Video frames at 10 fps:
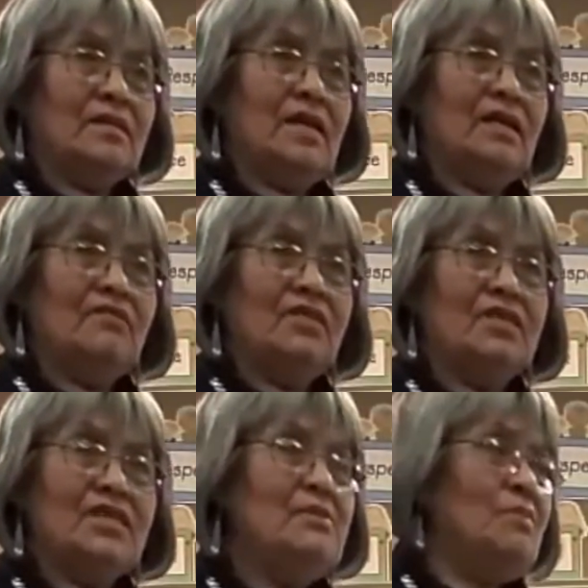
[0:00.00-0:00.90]
They lived in
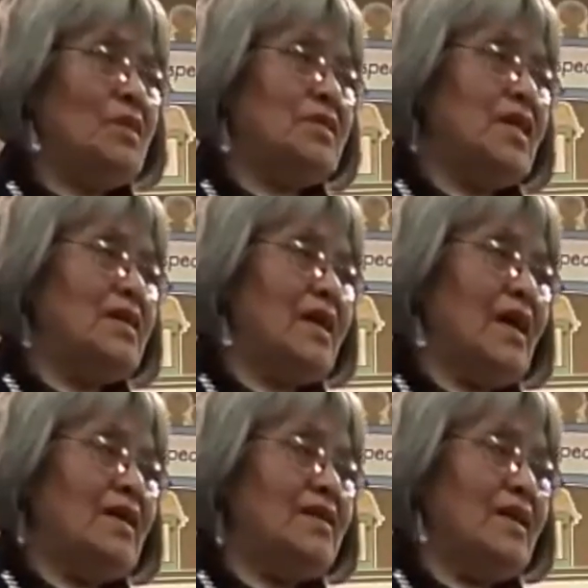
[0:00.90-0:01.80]
teepees like
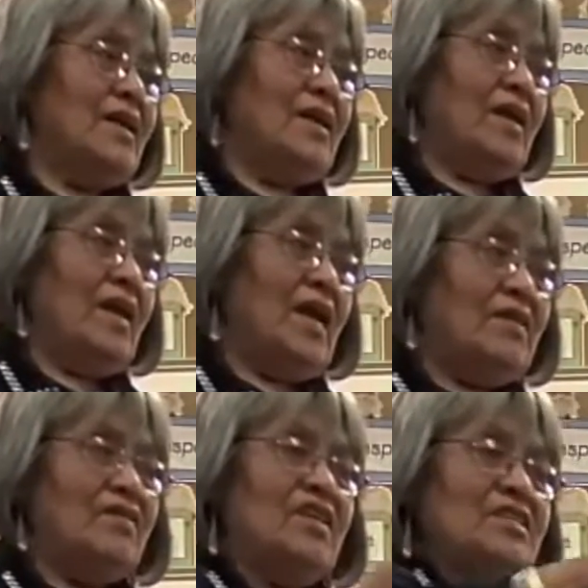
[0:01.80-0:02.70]
that.
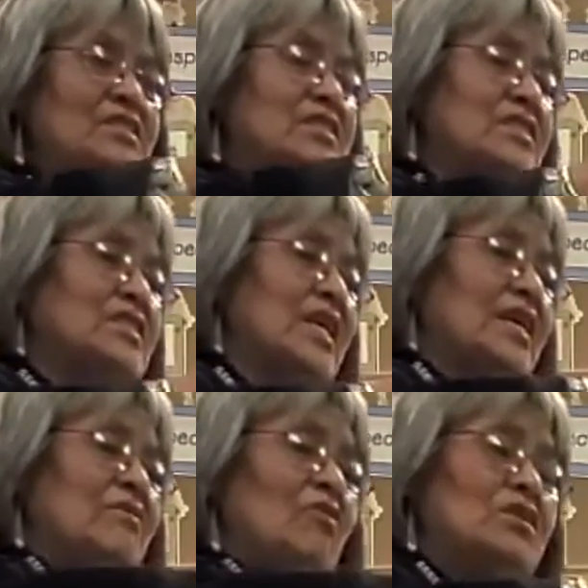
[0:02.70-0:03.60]
And this, the
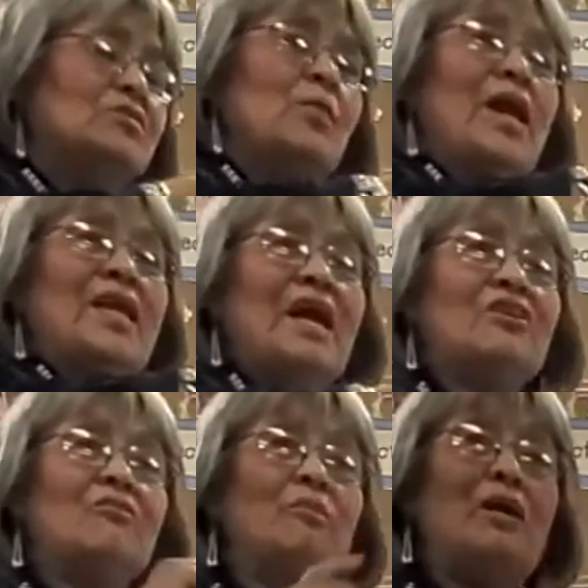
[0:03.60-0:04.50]
skin was made out of